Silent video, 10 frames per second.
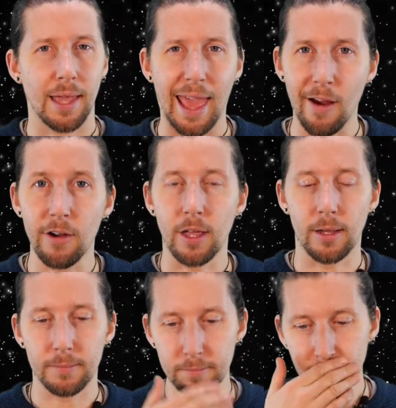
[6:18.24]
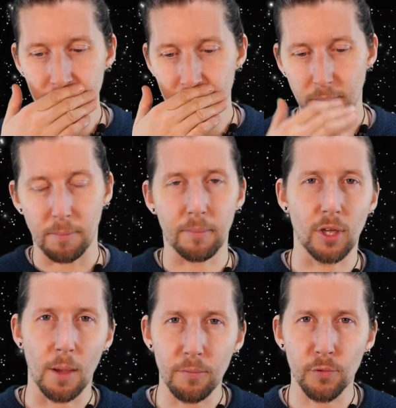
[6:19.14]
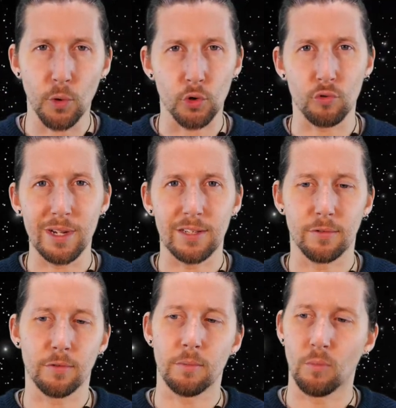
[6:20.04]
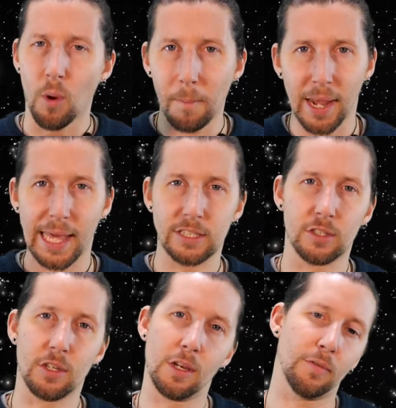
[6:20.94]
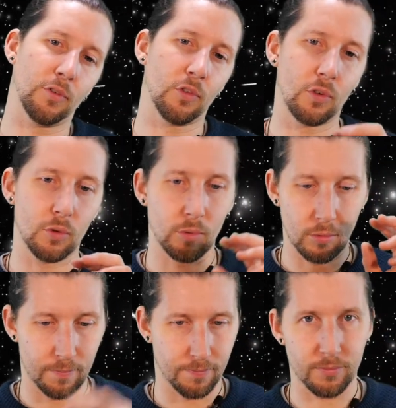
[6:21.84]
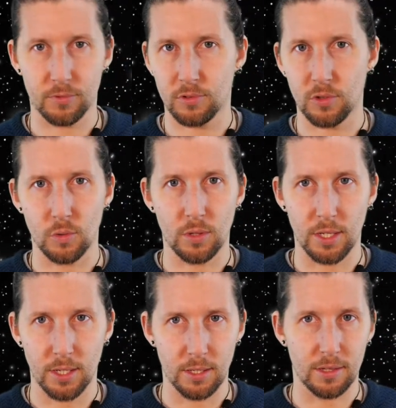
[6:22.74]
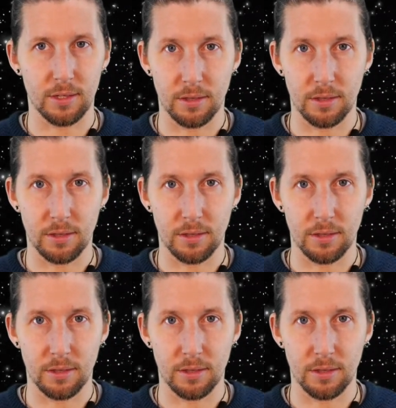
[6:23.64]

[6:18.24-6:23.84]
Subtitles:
area, come through a grid from one place on earth to the